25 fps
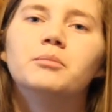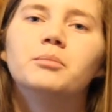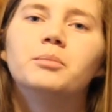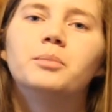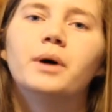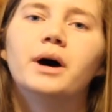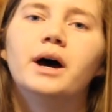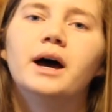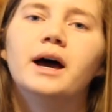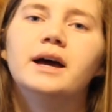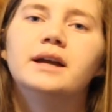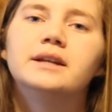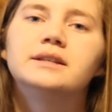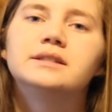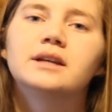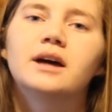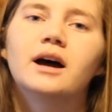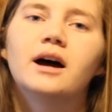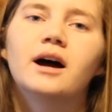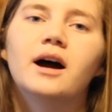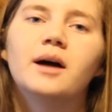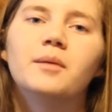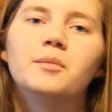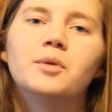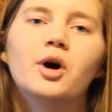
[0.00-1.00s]
But
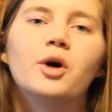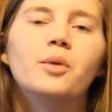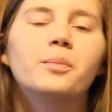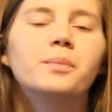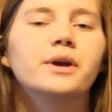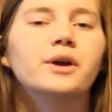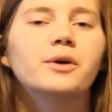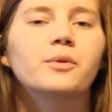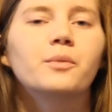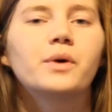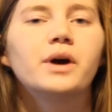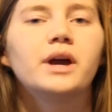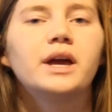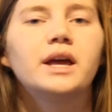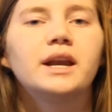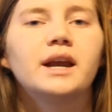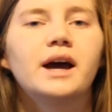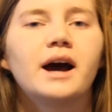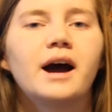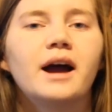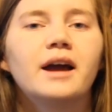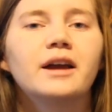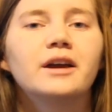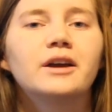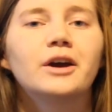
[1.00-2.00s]
I'm hoping when
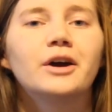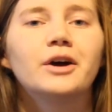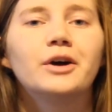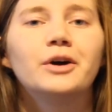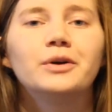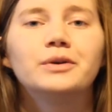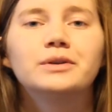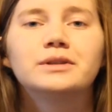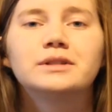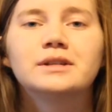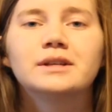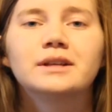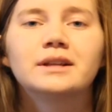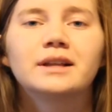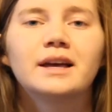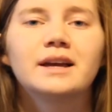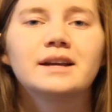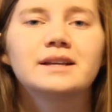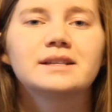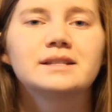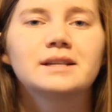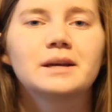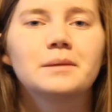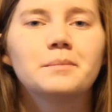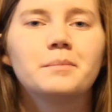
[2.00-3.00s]
I go to like
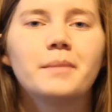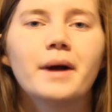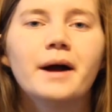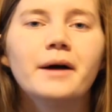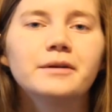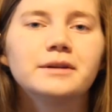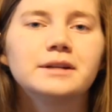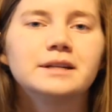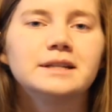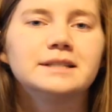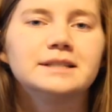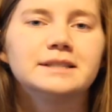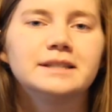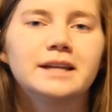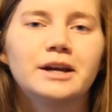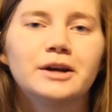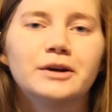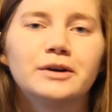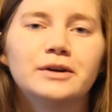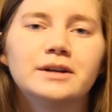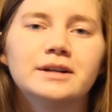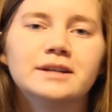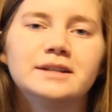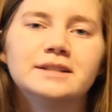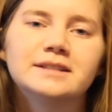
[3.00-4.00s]
some mountainous
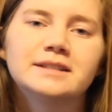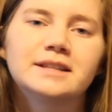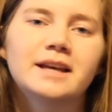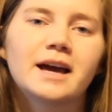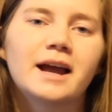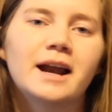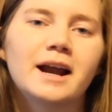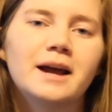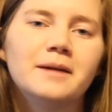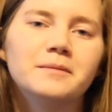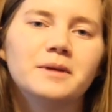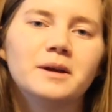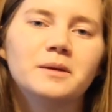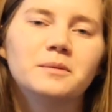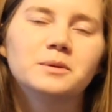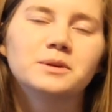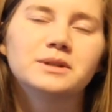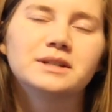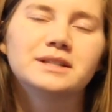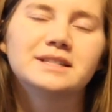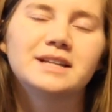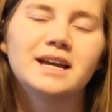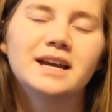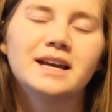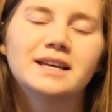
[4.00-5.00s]
areas that I'm able
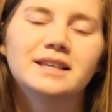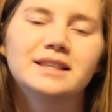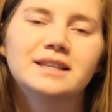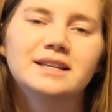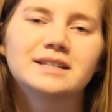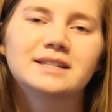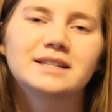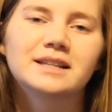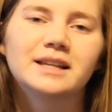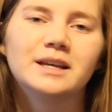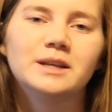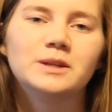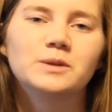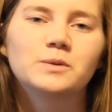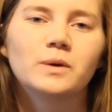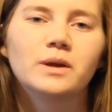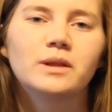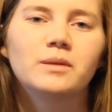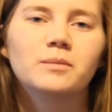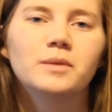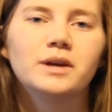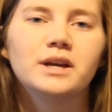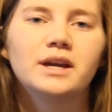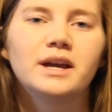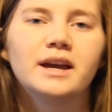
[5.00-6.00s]
to take this lens
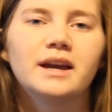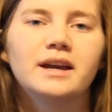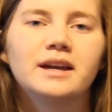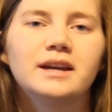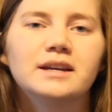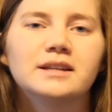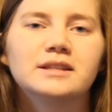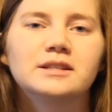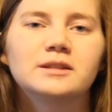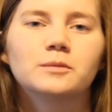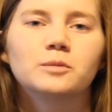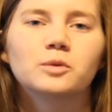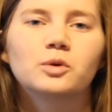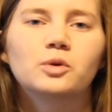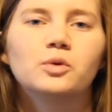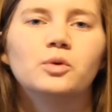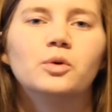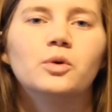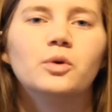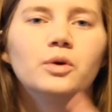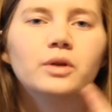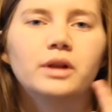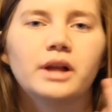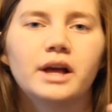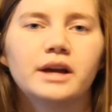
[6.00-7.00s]
with me and get some
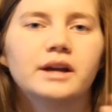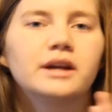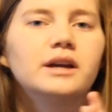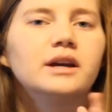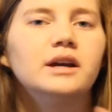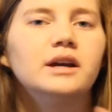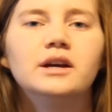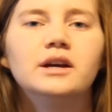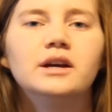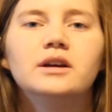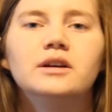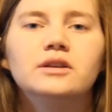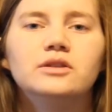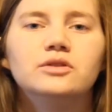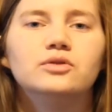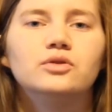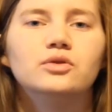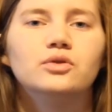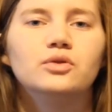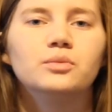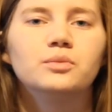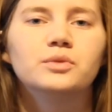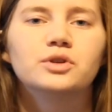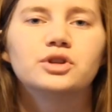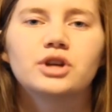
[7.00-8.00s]
cool like
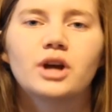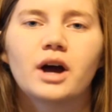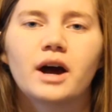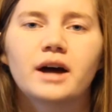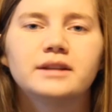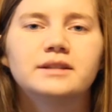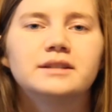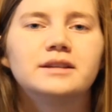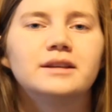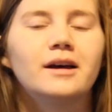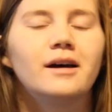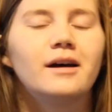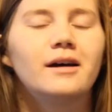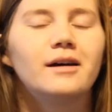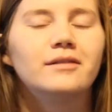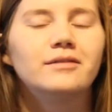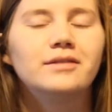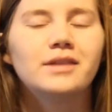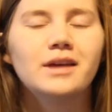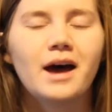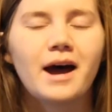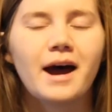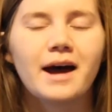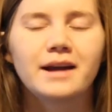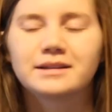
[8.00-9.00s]
zoom shots of
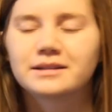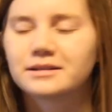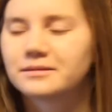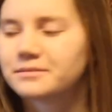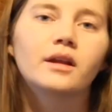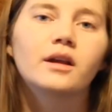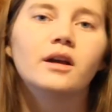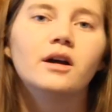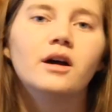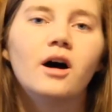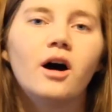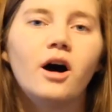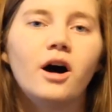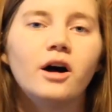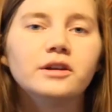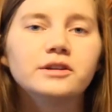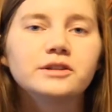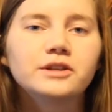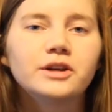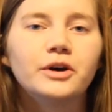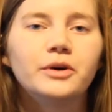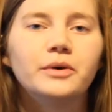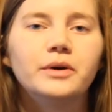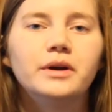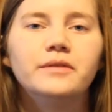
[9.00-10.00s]
that.
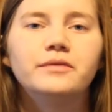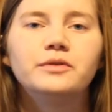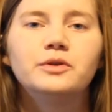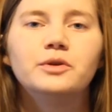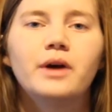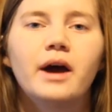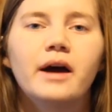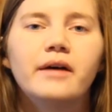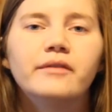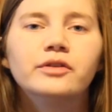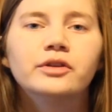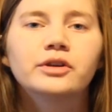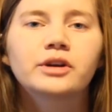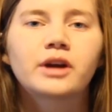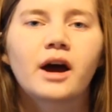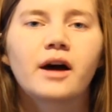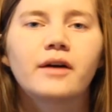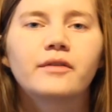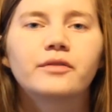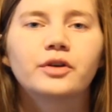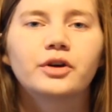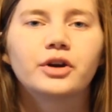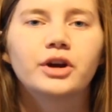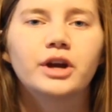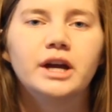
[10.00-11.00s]
Also, if you ever
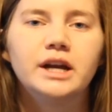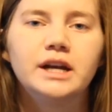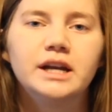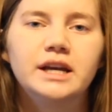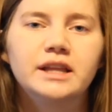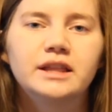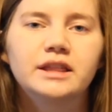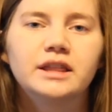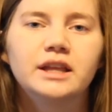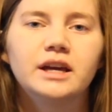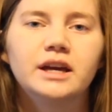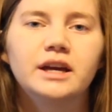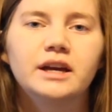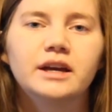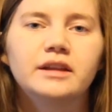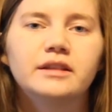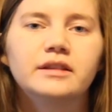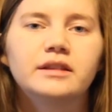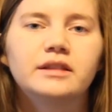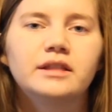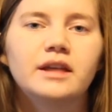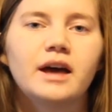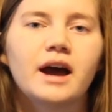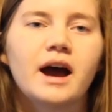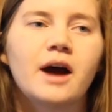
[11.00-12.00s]
cover anything
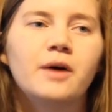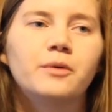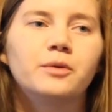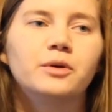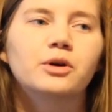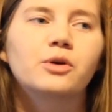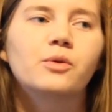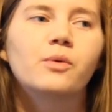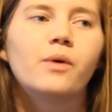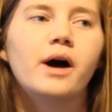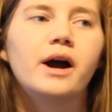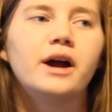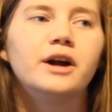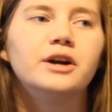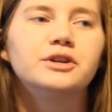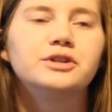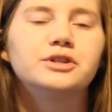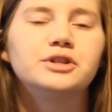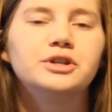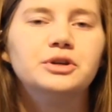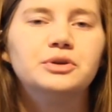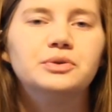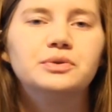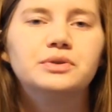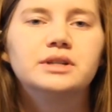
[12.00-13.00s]
that
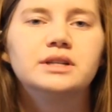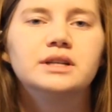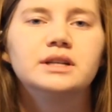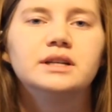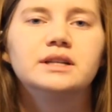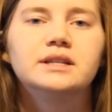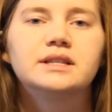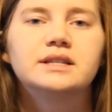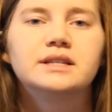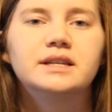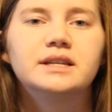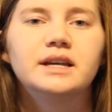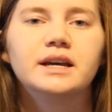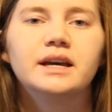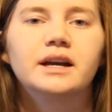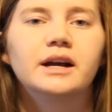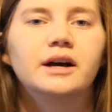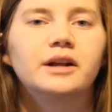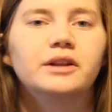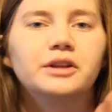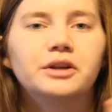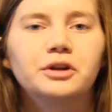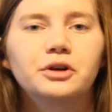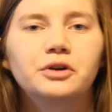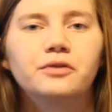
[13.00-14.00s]
requires you to sit a
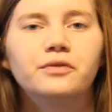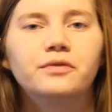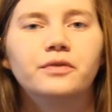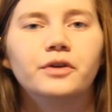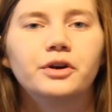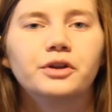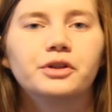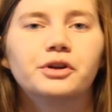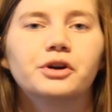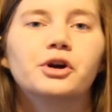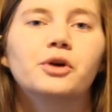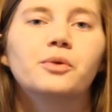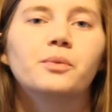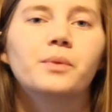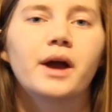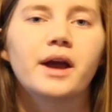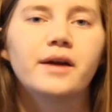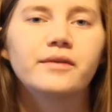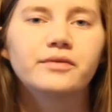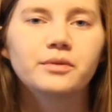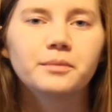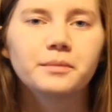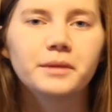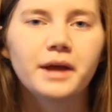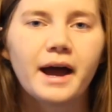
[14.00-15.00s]
little further away
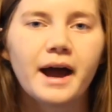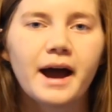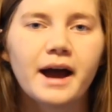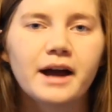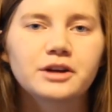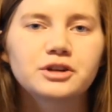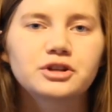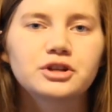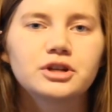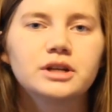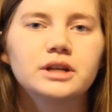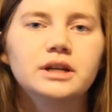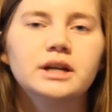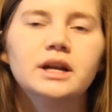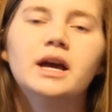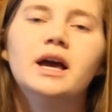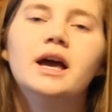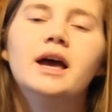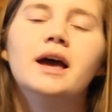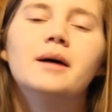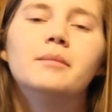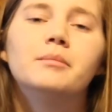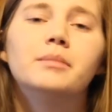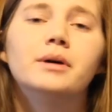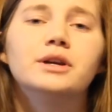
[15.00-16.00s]
from the action,
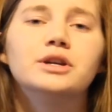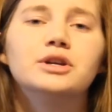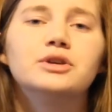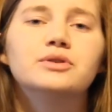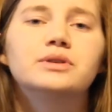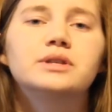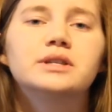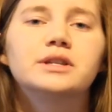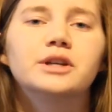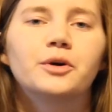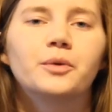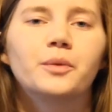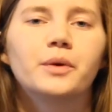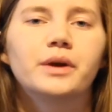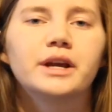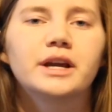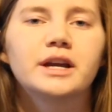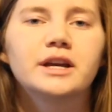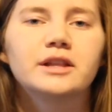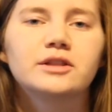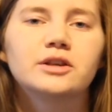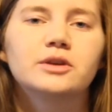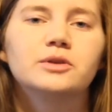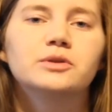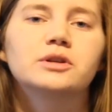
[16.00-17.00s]
but you still want to
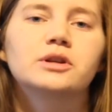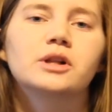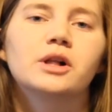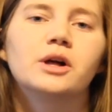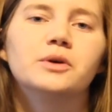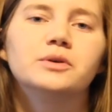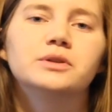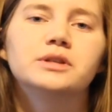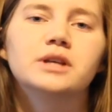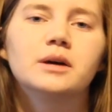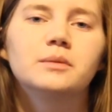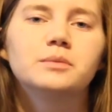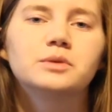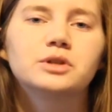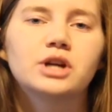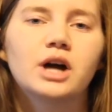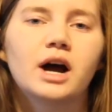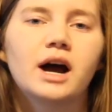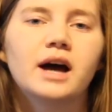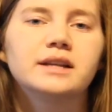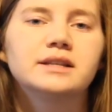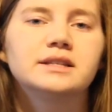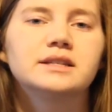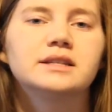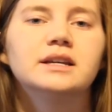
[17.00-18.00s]
get those close-up
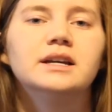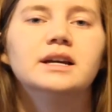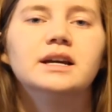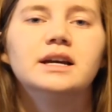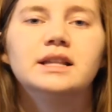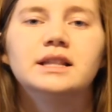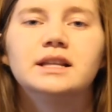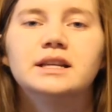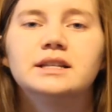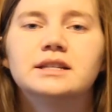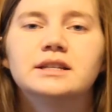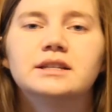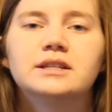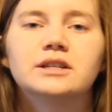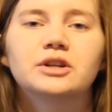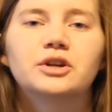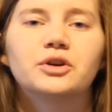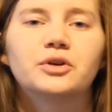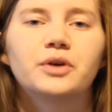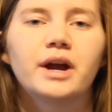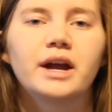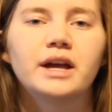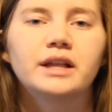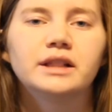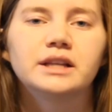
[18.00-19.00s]
shots, this is a
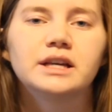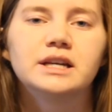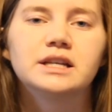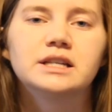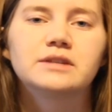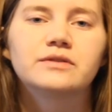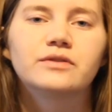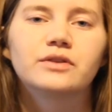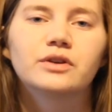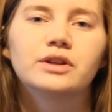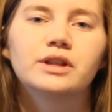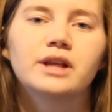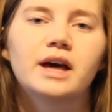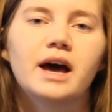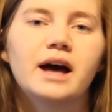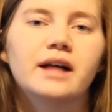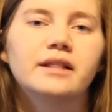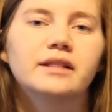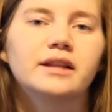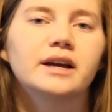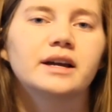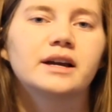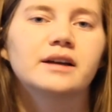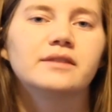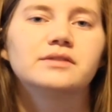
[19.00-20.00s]
great lens for that.
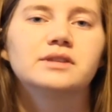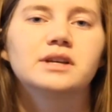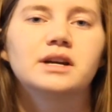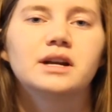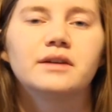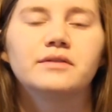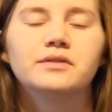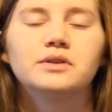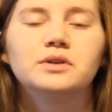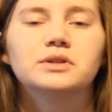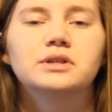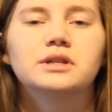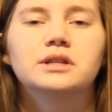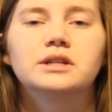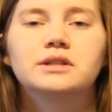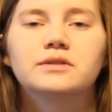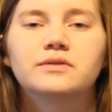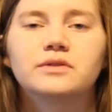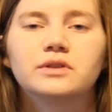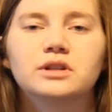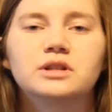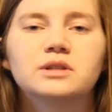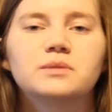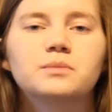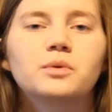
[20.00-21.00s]
Like I've said, I've used this
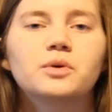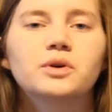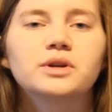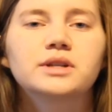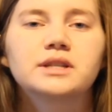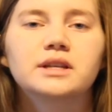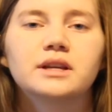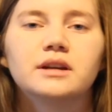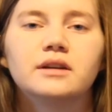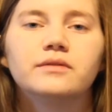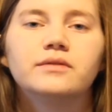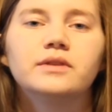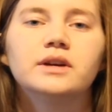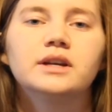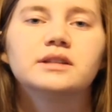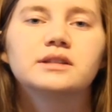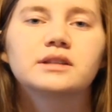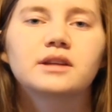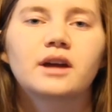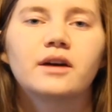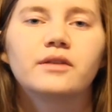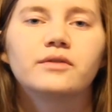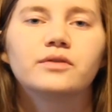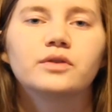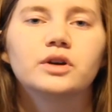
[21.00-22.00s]
for sports and events
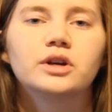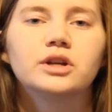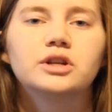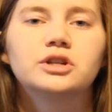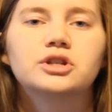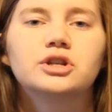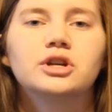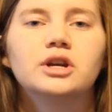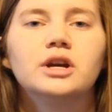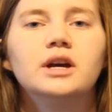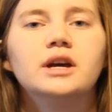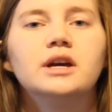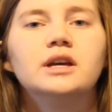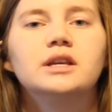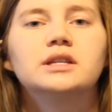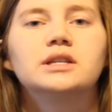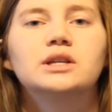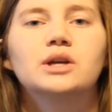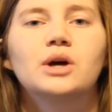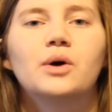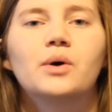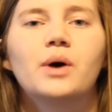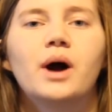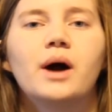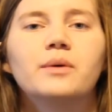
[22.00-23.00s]
coverage.
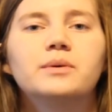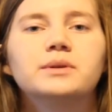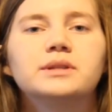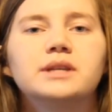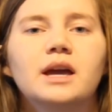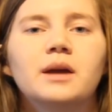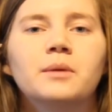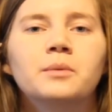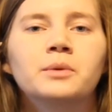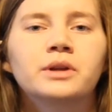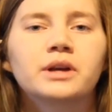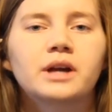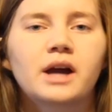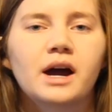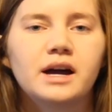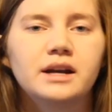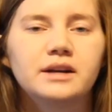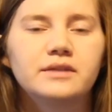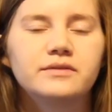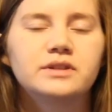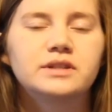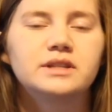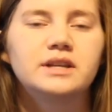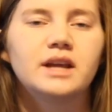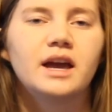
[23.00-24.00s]
so I was able to kind
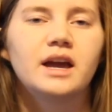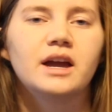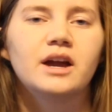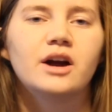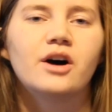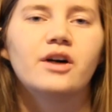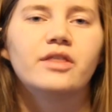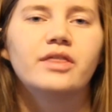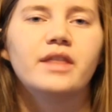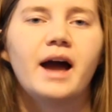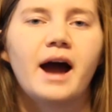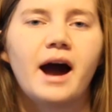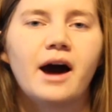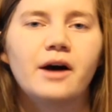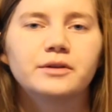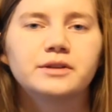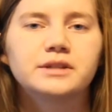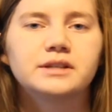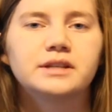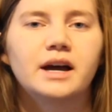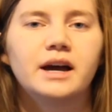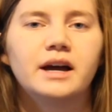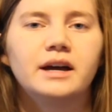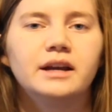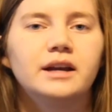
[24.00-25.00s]
of stay on the
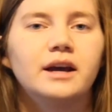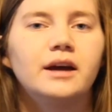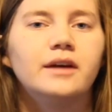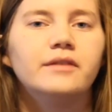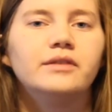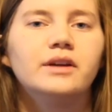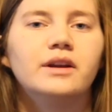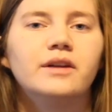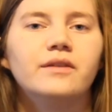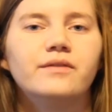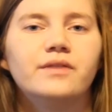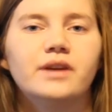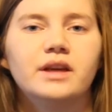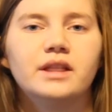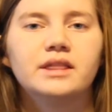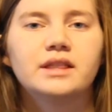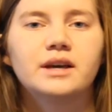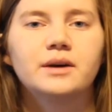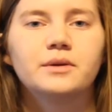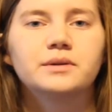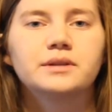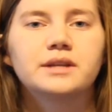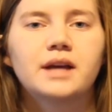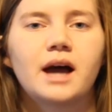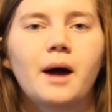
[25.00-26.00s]
outside of an event
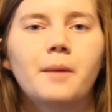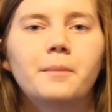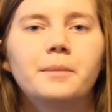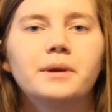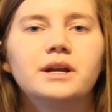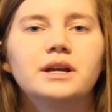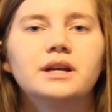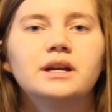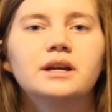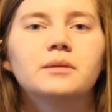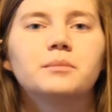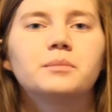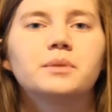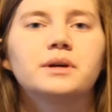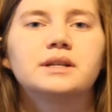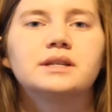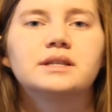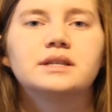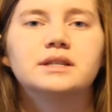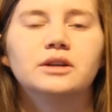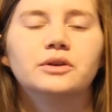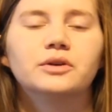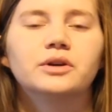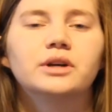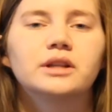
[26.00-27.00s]
that was happening but
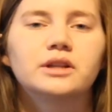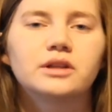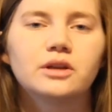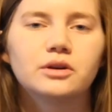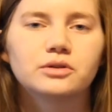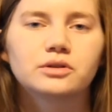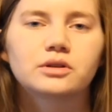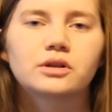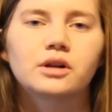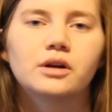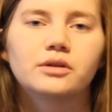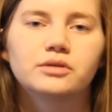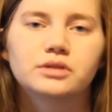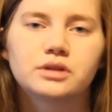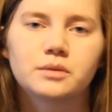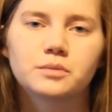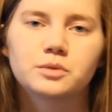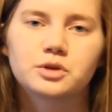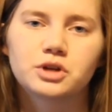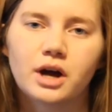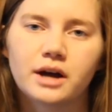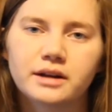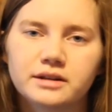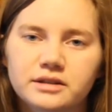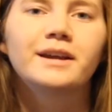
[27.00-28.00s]
still get those close-up
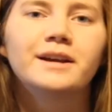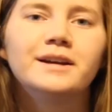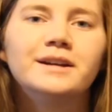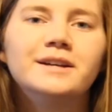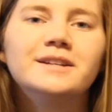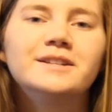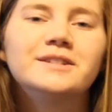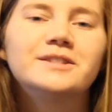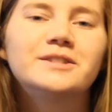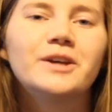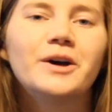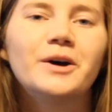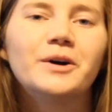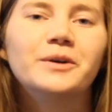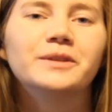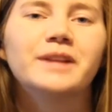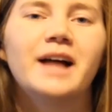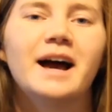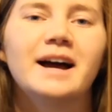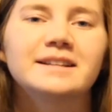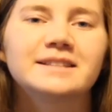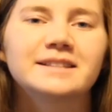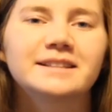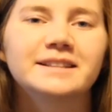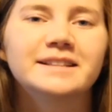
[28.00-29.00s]
shots. So
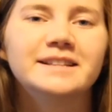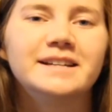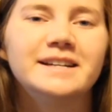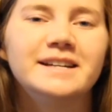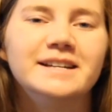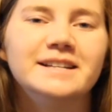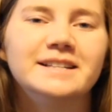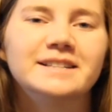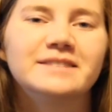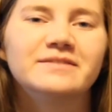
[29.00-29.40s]
lastly is